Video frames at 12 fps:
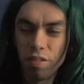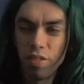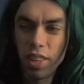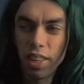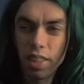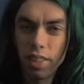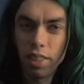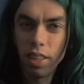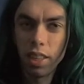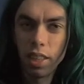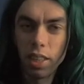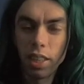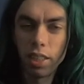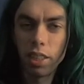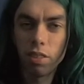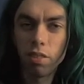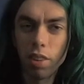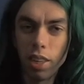vegan in
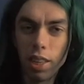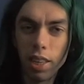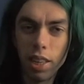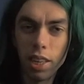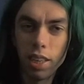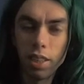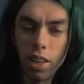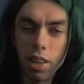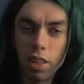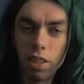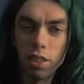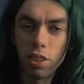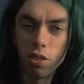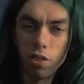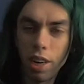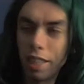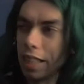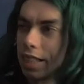the in uh, the
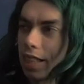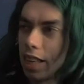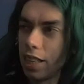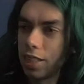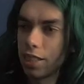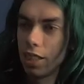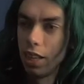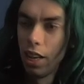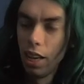United States